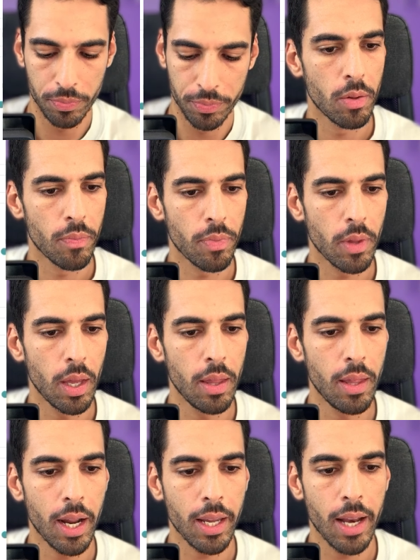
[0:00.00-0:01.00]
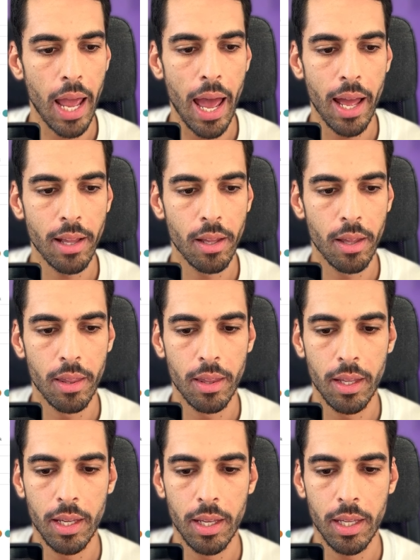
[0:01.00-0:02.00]
And then I can add the
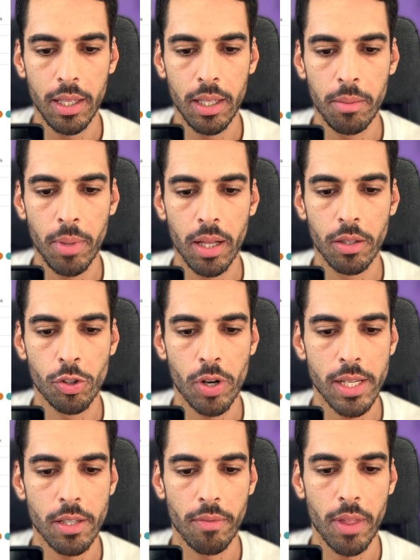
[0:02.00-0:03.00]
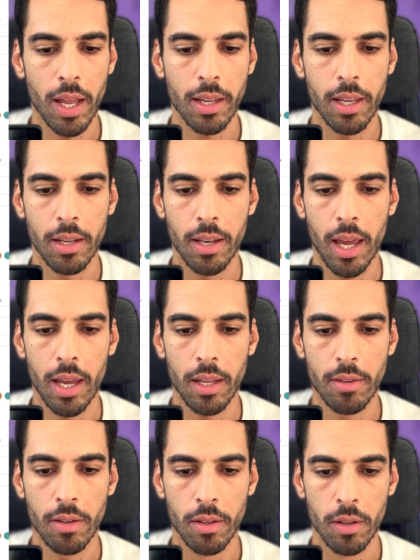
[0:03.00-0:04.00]
email address of that candidate
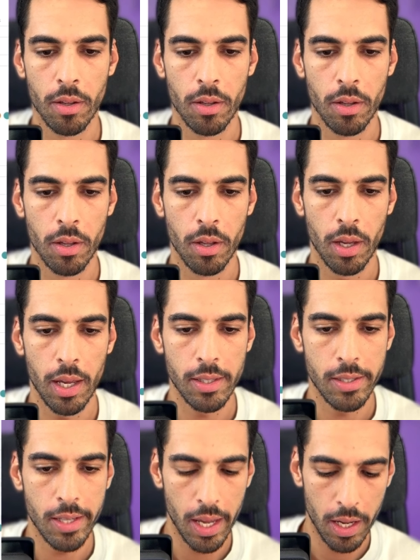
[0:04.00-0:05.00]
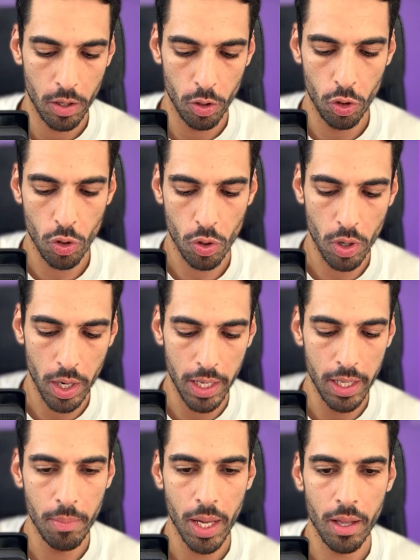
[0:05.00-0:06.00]
and say your
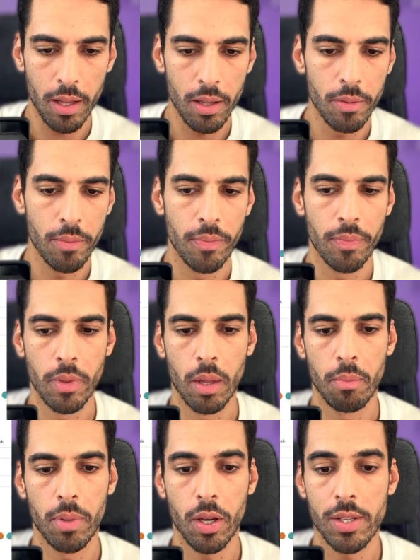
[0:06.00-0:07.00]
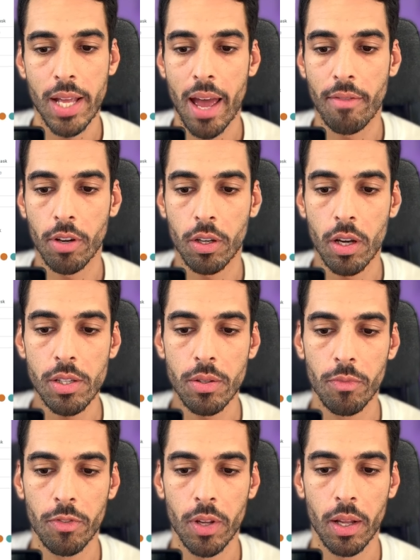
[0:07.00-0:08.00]
email, because I have a custom
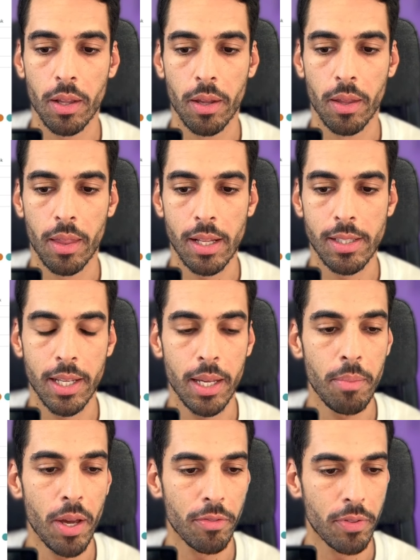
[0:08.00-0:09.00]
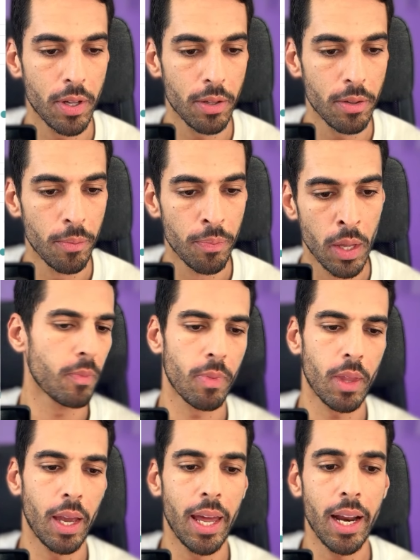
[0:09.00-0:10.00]
field, that's the email field. And I
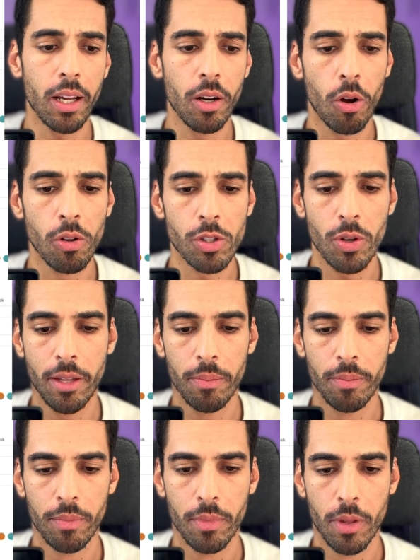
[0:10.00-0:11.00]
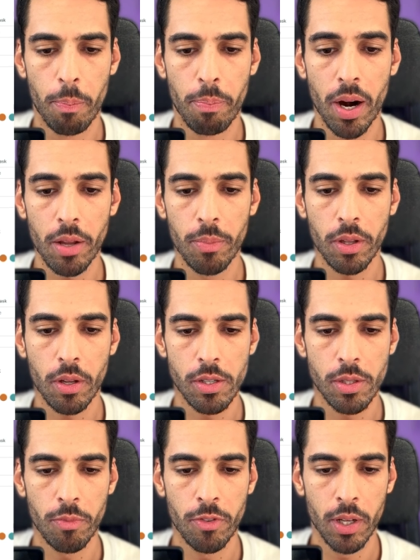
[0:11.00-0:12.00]
can also add the department custom
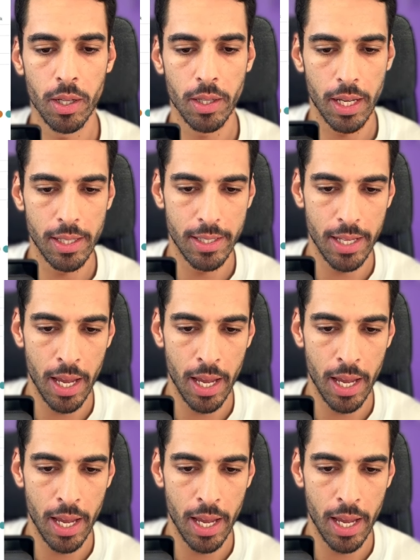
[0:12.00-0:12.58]
field and say